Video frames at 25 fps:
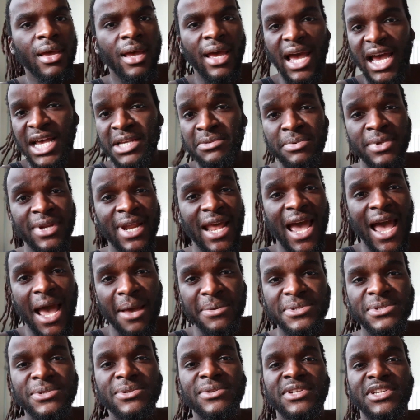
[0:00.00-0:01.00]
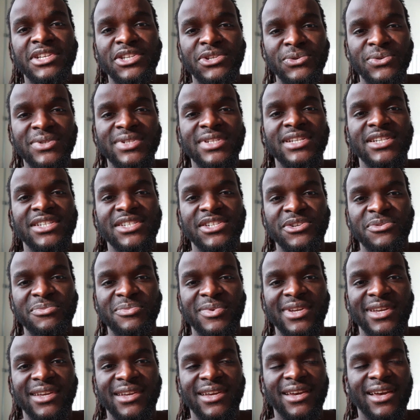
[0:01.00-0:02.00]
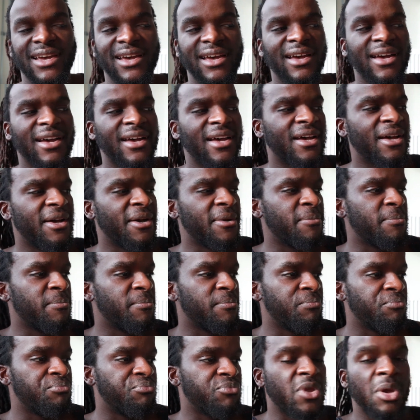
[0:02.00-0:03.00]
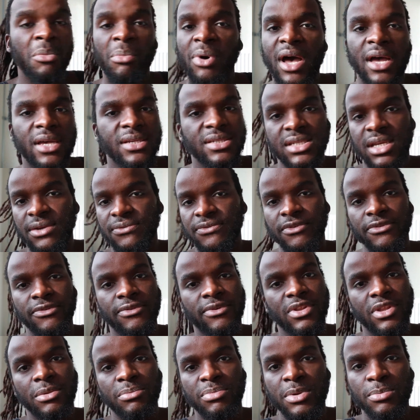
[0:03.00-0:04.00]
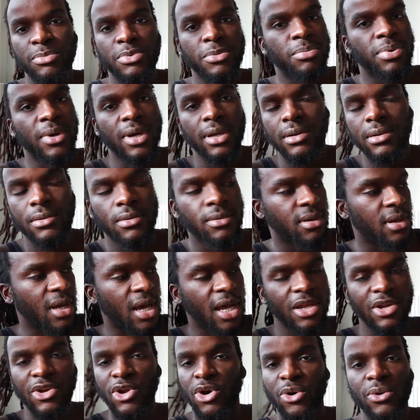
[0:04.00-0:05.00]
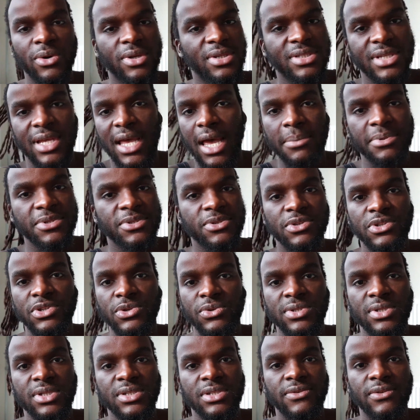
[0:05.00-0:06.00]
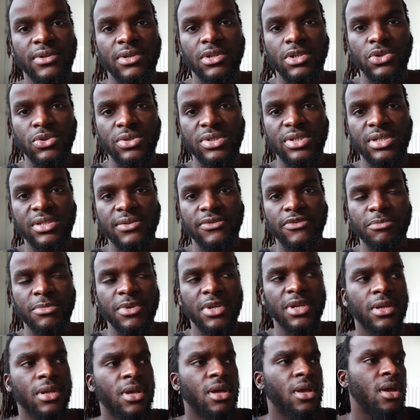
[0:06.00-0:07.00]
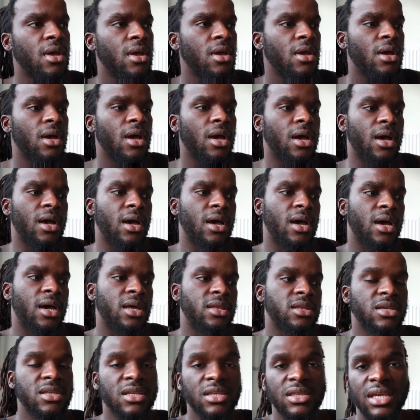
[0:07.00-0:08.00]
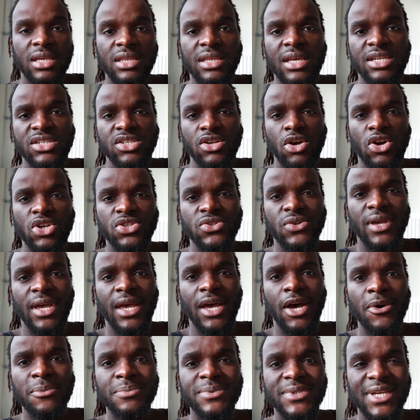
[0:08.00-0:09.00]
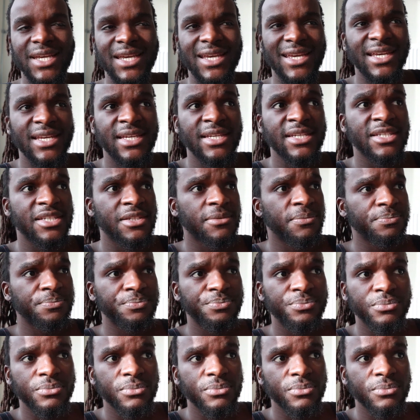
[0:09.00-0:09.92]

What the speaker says: has been absolutely useless to me. But it's different for other people, but I know it's absolutely useless for me. The other thing that's also helped is